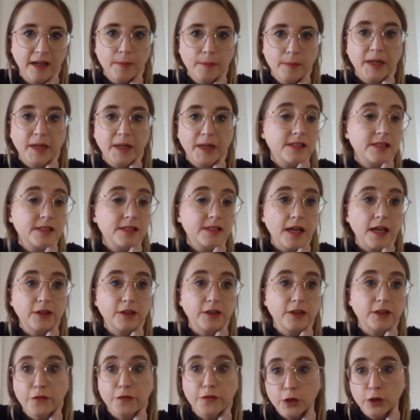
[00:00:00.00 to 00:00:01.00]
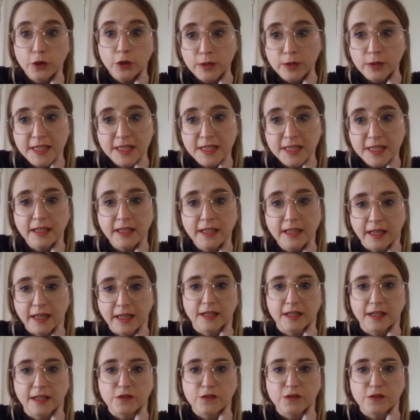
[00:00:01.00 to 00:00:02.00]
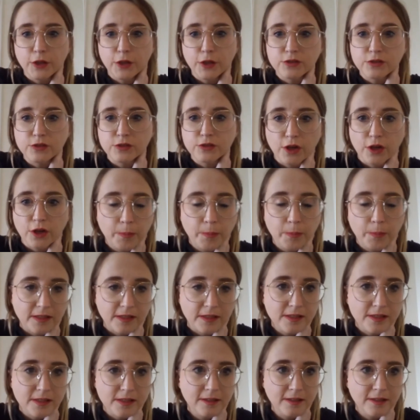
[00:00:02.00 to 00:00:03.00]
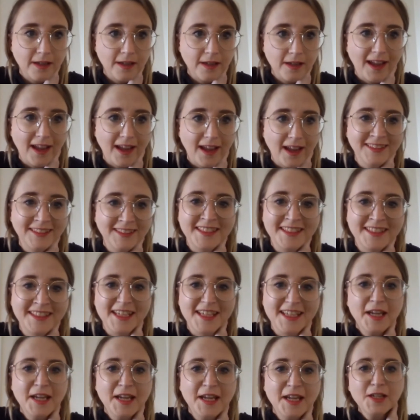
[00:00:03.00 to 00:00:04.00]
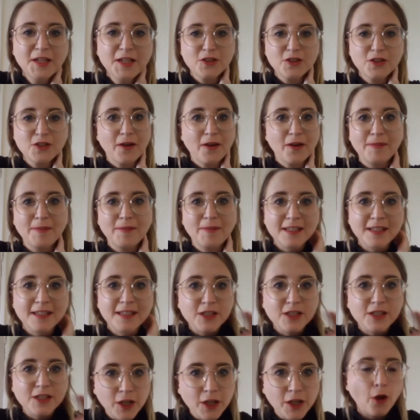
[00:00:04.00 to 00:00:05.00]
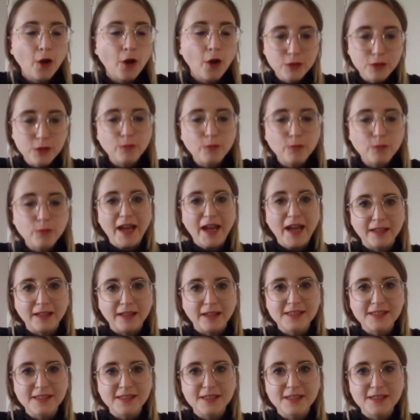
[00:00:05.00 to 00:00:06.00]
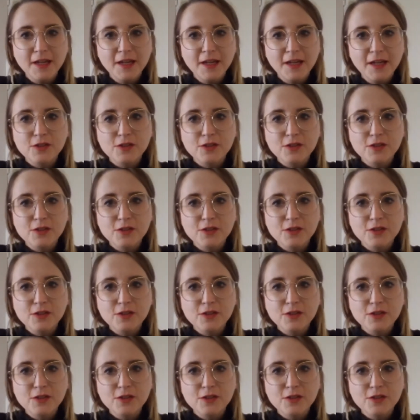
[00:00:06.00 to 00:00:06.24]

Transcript: Because like the food we're dealing in is food surplus. And do you know what I mean? It's going to go to waste.